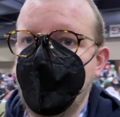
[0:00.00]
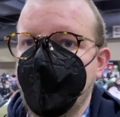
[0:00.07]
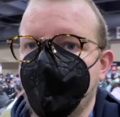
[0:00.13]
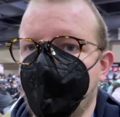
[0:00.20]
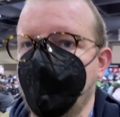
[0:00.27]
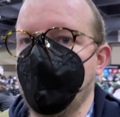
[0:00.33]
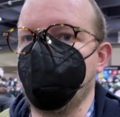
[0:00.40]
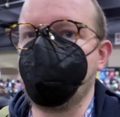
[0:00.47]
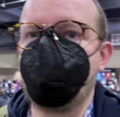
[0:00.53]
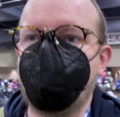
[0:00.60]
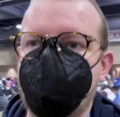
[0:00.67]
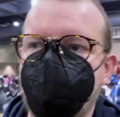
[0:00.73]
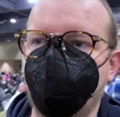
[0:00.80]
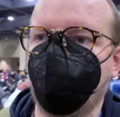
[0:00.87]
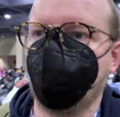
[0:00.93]
but I have
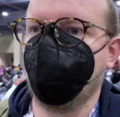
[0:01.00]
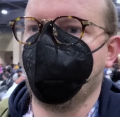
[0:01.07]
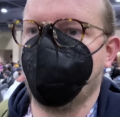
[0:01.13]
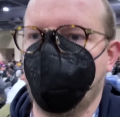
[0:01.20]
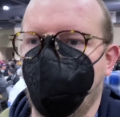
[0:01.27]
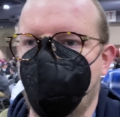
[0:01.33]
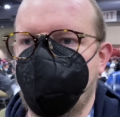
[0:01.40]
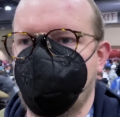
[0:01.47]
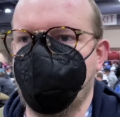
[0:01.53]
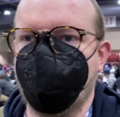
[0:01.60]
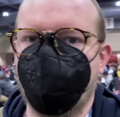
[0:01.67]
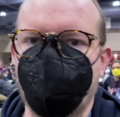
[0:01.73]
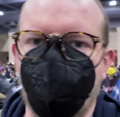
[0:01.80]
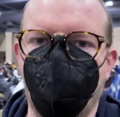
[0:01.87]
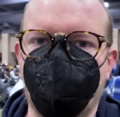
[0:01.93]
specifically requested
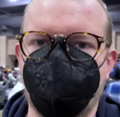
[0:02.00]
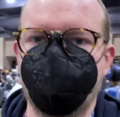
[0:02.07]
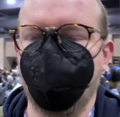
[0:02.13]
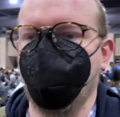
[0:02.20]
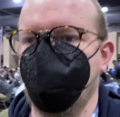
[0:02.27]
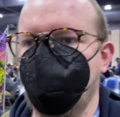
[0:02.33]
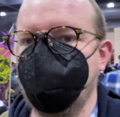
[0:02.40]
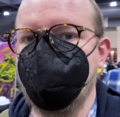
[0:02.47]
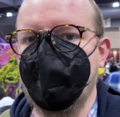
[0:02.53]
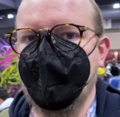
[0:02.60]
that no one tell me.